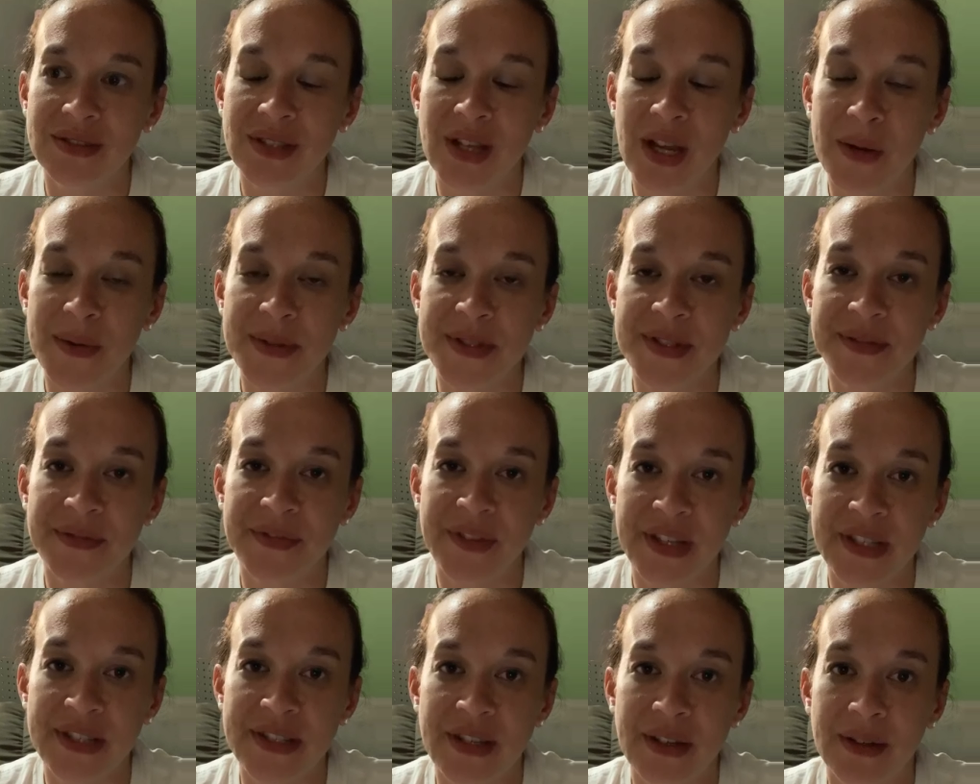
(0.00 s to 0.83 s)
I was a
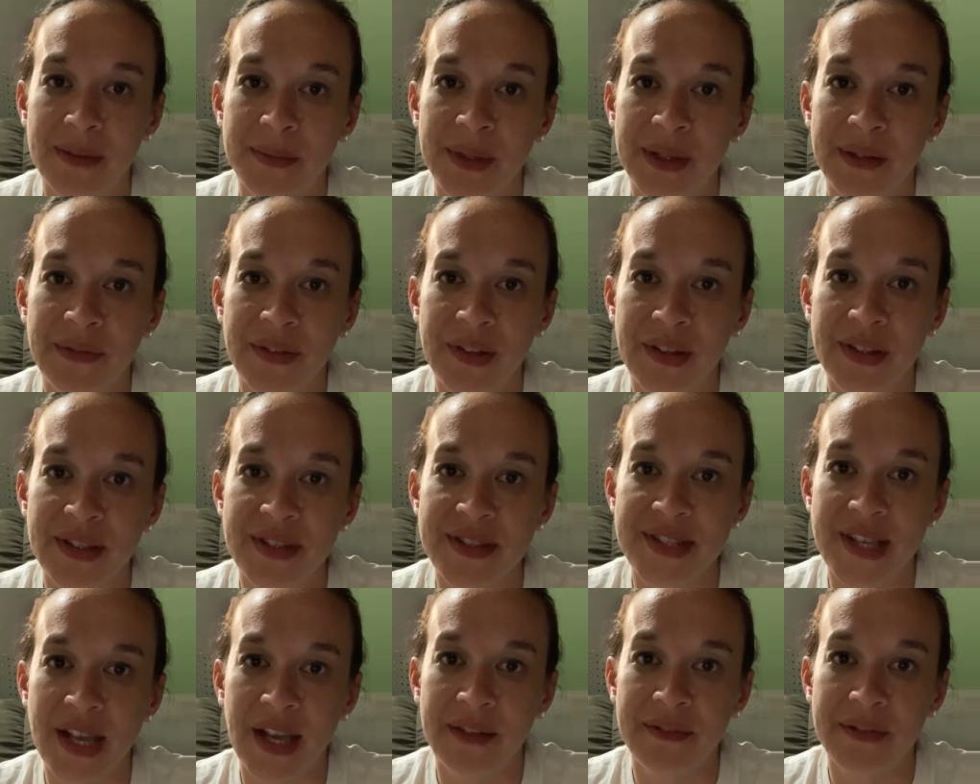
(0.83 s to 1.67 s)
victim and feeling
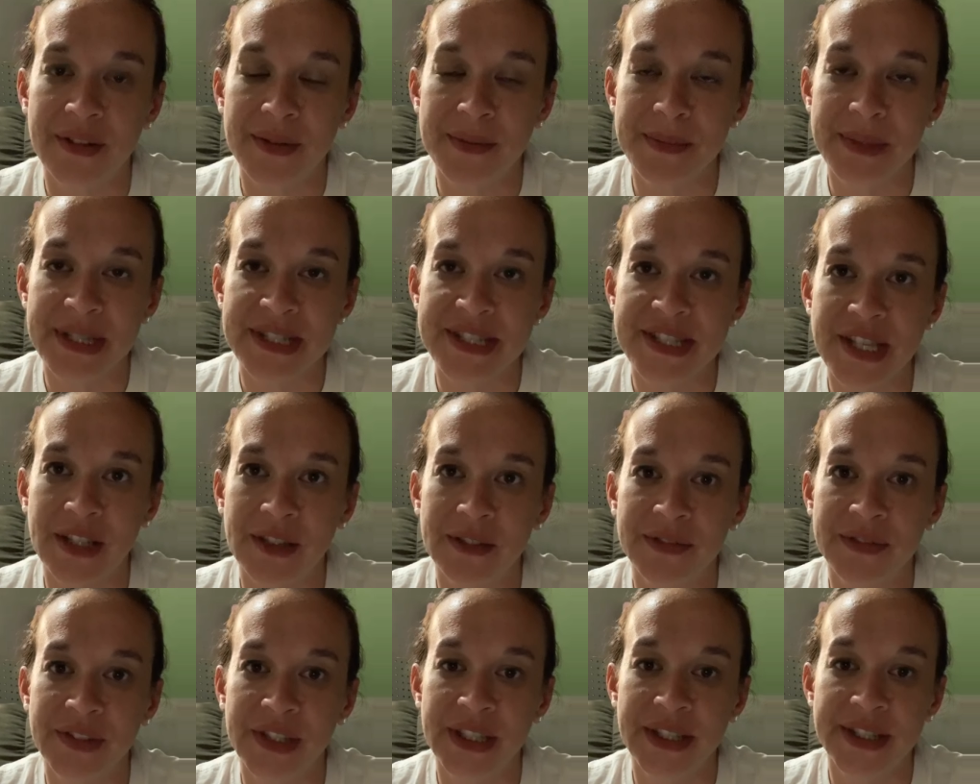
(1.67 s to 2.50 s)
sad for
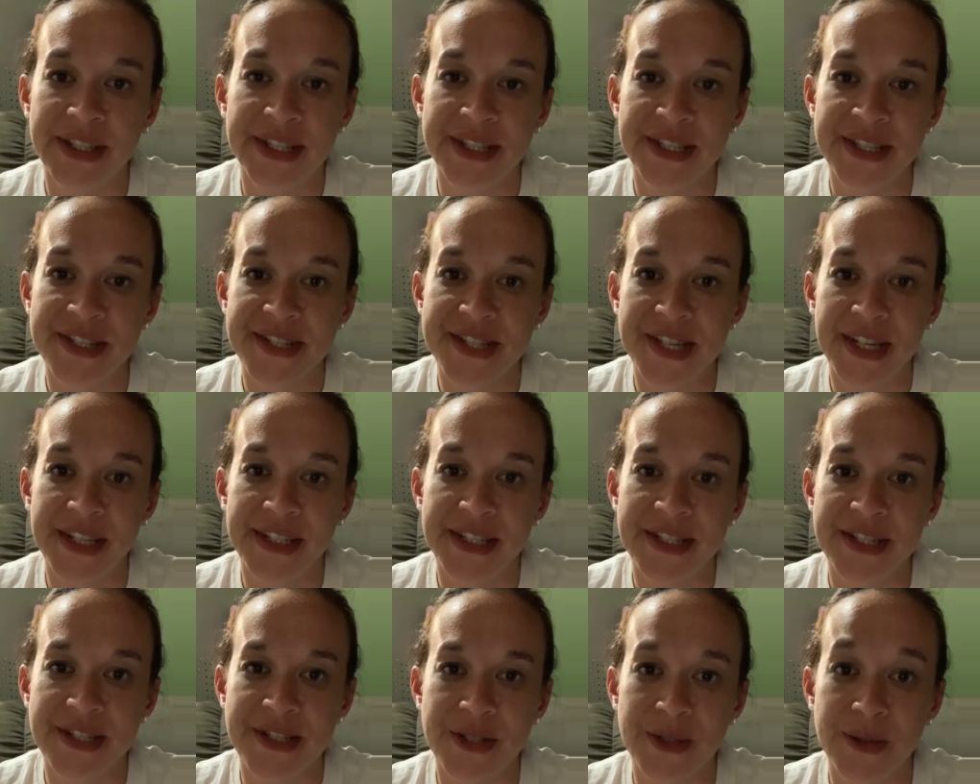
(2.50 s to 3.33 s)
myself, and then
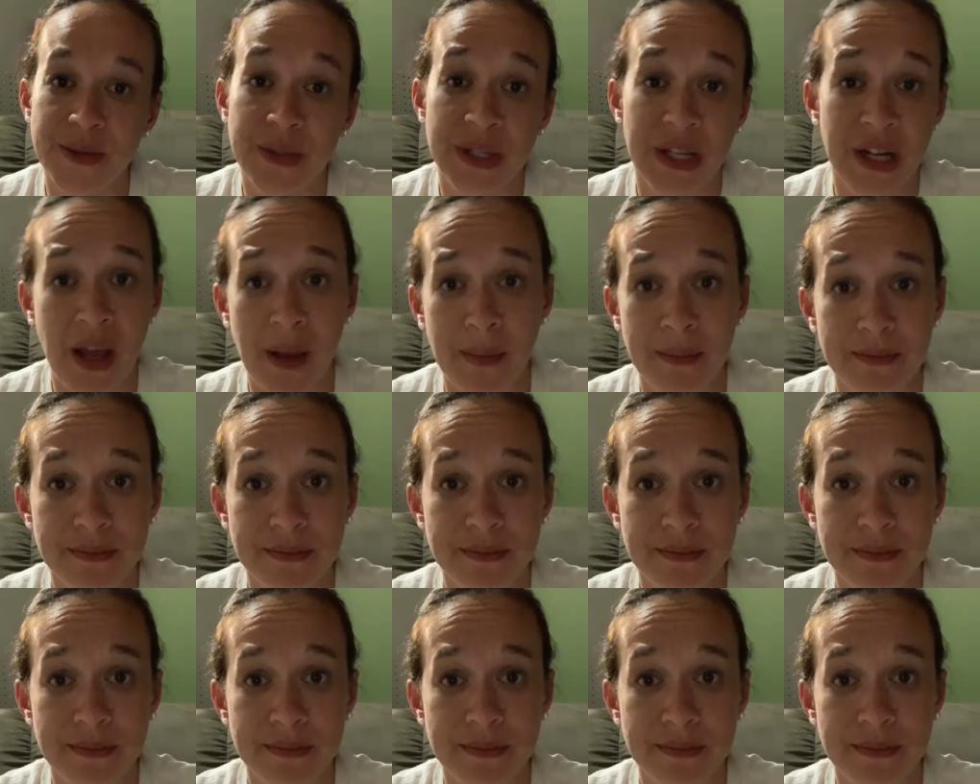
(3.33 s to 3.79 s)
decided to get up